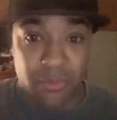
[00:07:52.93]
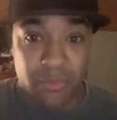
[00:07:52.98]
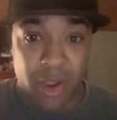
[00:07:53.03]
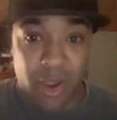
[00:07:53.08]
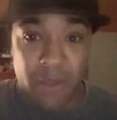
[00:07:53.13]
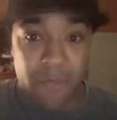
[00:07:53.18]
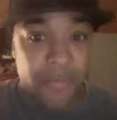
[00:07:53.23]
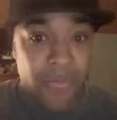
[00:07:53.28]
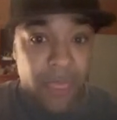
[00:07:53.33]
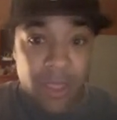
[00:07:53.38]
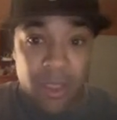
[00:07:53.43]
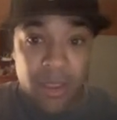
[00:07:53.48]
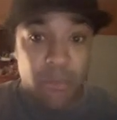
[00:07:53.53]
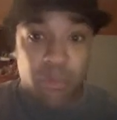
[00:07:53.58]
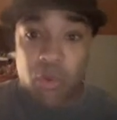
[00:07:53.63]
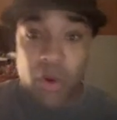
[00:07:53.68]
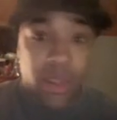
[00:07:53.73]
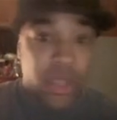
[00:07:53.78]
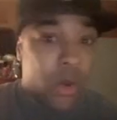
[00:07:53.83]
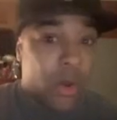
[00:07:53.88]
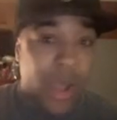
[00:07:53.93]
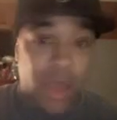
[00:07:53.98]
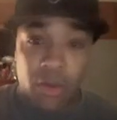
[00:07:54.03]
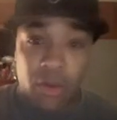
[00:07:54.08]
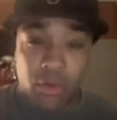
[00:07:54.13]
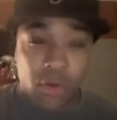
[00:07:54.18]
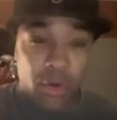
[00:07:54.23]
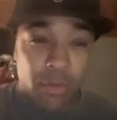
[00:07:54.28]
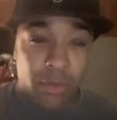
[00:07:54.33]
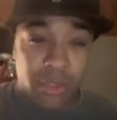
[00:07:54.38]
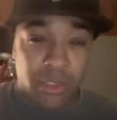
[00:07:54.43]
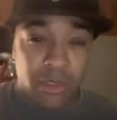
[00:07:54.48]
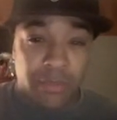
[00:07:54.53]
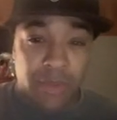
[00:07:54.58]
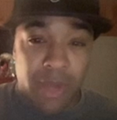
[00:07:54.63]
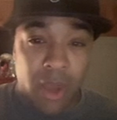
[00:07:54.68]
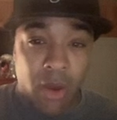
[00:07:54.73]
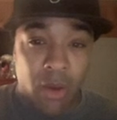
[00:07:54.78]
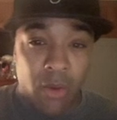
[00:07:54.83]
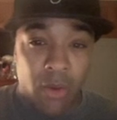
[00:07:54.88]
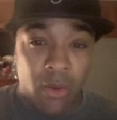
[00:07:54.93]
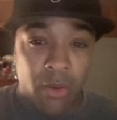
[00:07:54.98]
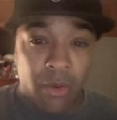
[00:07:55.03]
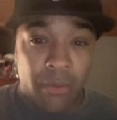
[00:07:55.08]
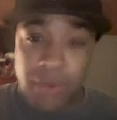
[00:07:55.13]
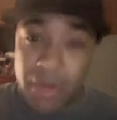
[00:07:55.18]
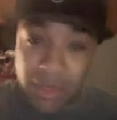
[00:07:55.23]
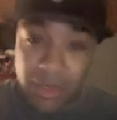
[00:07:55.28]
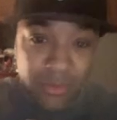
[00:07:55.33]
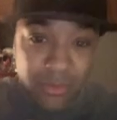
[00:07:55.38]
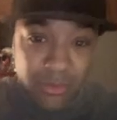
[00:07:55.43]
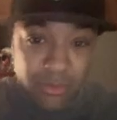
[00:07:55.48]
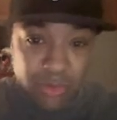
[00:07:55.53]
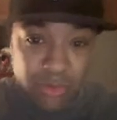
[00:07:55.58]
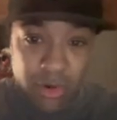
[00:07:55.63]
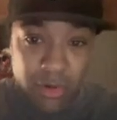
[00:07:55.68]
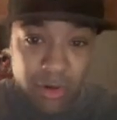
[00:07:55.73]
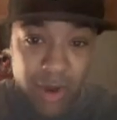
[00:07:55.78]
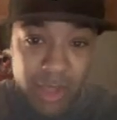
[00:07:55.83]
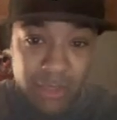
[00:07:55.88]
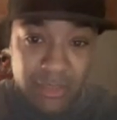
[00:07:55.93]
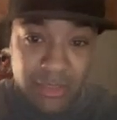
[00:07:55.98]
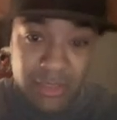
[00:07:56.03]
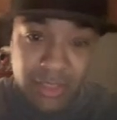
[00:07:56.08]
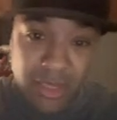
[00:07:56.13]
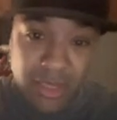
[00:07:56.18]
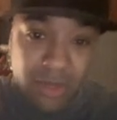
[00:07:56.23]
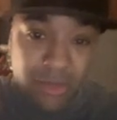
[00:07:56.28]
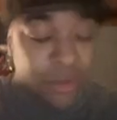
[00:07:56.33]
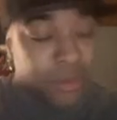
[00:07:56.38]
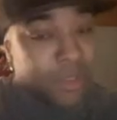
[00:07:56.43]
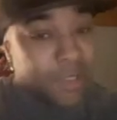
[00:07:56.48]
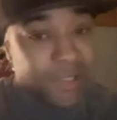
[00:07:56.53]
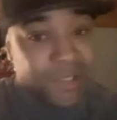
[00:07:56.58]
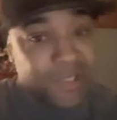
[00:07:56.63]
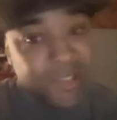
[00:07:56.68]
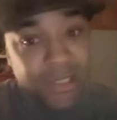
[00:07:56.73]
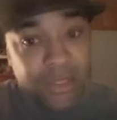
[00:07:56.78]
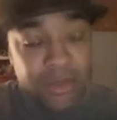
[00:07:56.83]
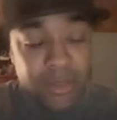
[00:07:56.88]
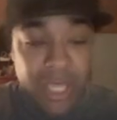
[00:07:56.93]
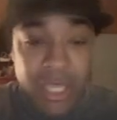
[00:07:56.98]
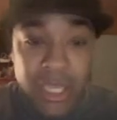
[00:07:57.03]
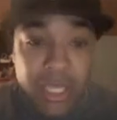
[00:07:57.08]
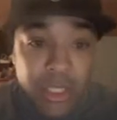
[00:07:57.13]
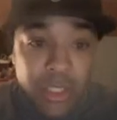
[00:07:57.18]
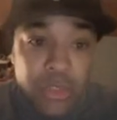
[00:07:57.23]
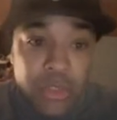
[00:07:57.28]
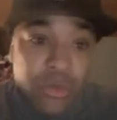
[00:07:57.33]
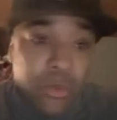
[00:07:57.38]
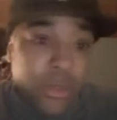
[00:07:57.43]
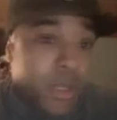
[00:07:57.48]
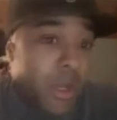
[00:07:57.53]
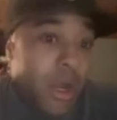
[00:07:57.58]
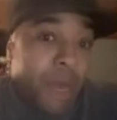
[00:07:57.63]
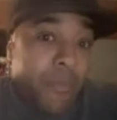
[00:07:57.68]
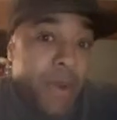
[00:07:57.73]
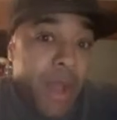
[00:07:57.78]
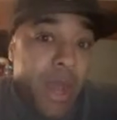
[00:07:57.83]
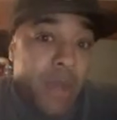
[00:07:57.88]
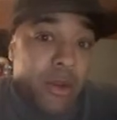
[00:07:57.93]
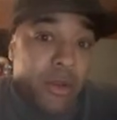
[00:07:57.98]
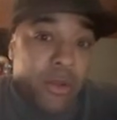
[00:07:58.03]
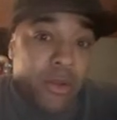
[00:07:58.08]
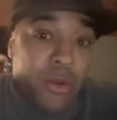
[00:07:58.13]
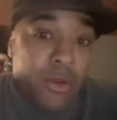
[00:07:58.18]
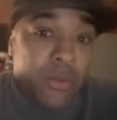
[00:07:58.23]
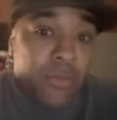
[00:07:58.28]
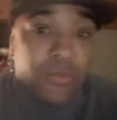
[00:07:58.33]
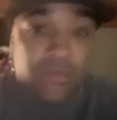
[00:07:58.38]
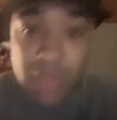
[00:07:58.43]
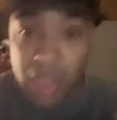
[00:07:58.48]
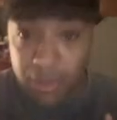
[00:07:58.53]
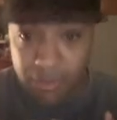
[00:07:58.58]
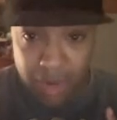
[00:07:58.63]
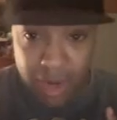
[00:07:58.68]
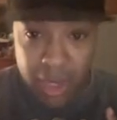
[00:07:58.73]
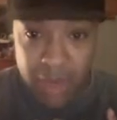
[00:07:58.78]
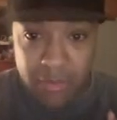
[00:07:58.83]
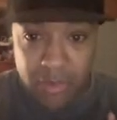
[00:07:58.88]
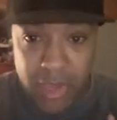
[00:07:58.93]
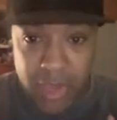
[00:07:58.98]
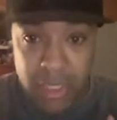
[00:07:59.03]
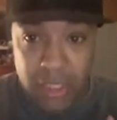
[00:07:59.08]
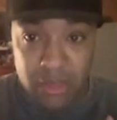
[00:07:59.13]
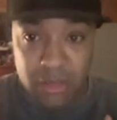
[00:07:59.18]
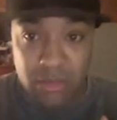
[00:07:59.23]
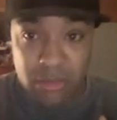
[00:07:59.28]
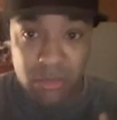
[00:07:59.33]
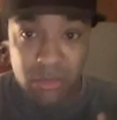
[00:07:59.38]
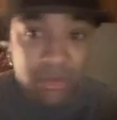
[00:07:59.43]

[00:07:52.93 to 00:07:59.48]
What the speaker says: All right, Poyo, I don't know much about, but Prokhorov and Taylor, they get you up out of there, in my opinion.